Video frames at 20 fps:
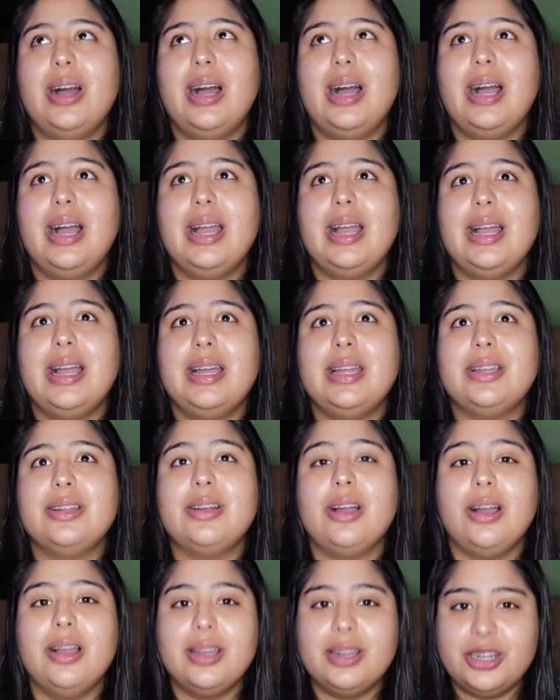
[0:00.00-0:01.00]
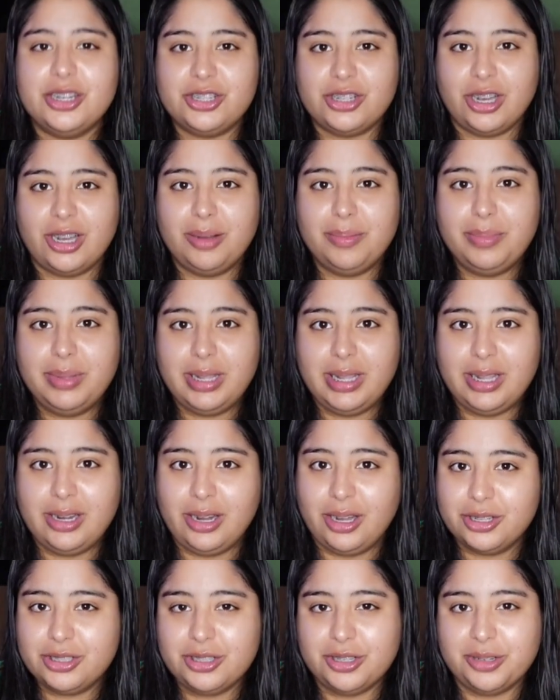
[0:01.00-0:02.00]
had gotten a job in
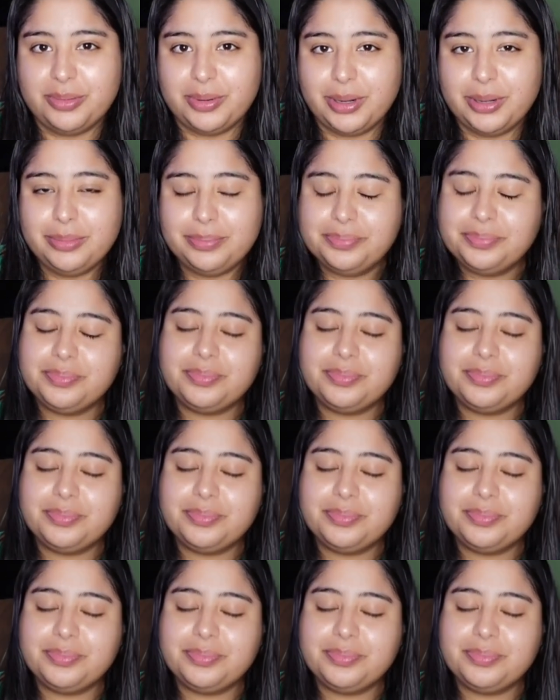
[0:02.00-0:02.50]
October